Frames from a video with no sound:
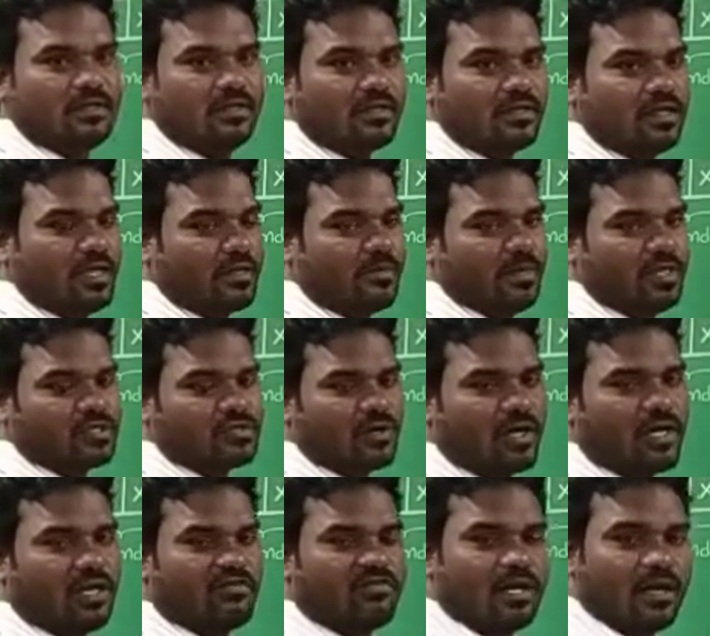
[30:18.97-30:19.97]
That means
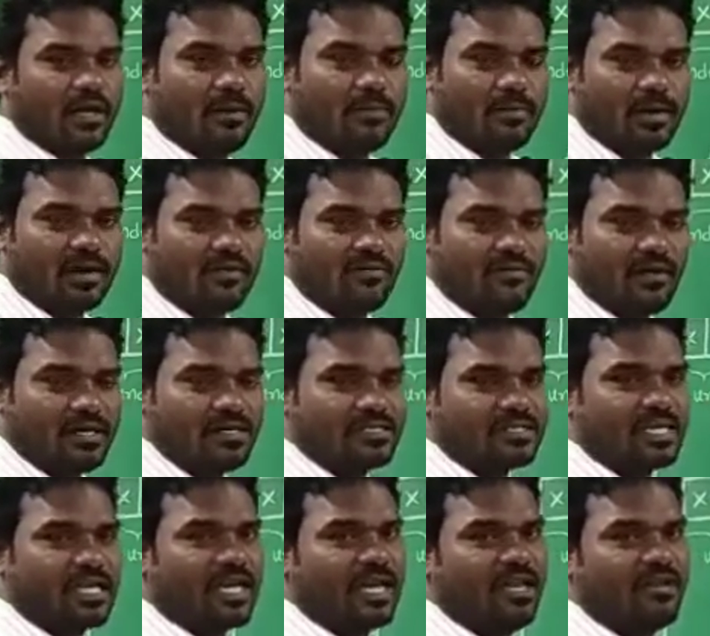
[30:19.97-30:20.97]
what? If the number of
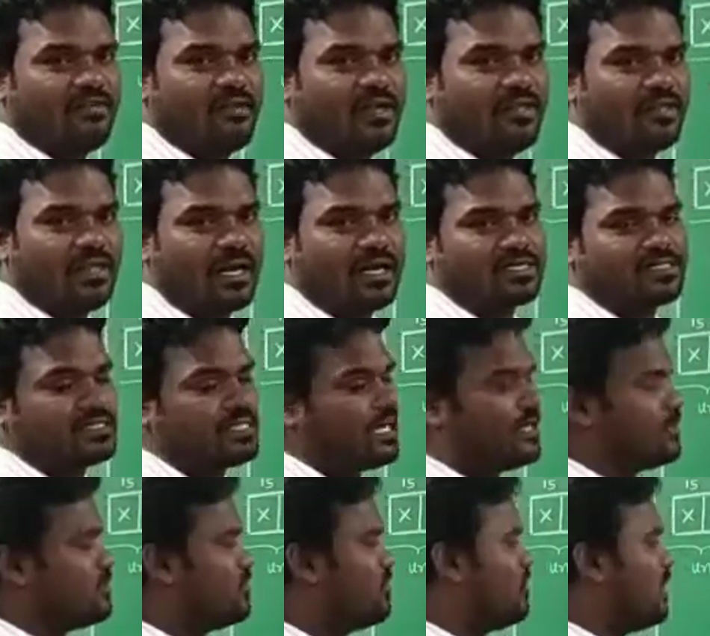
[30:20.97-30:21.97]
ones are even, that's
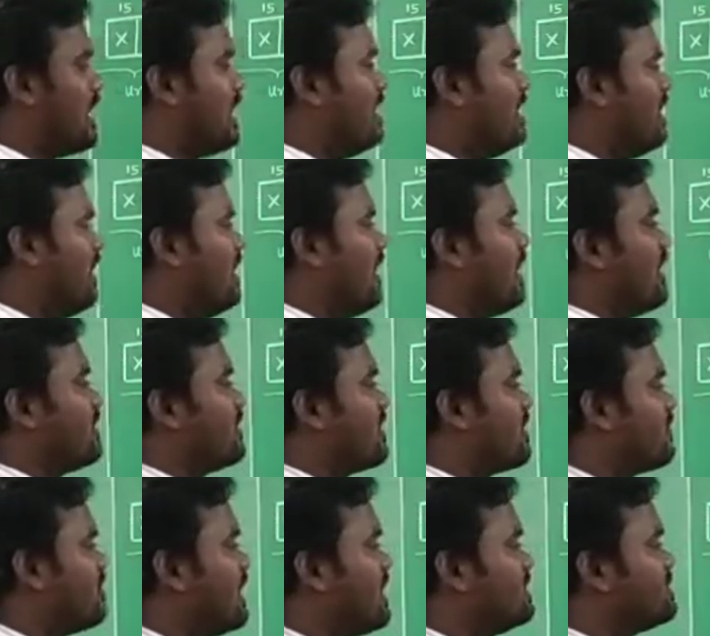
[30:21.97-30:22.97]
set to 1,
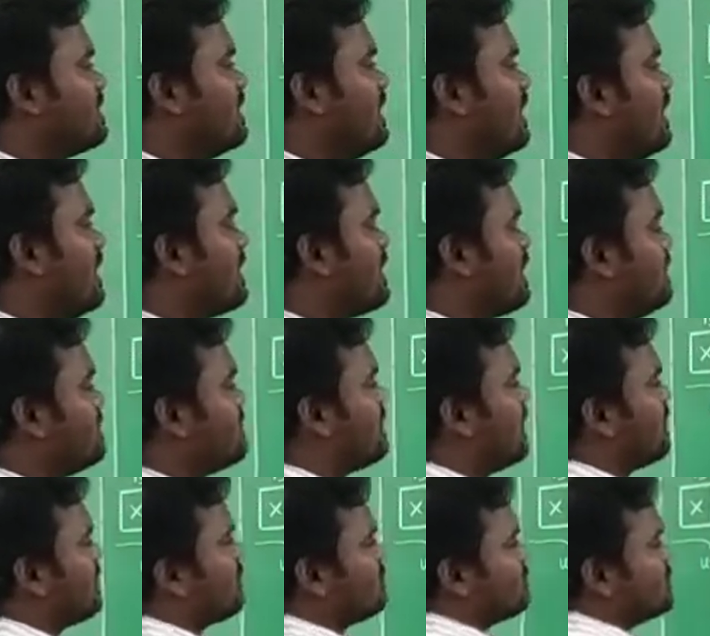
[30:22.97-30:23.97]
otherwise it reset to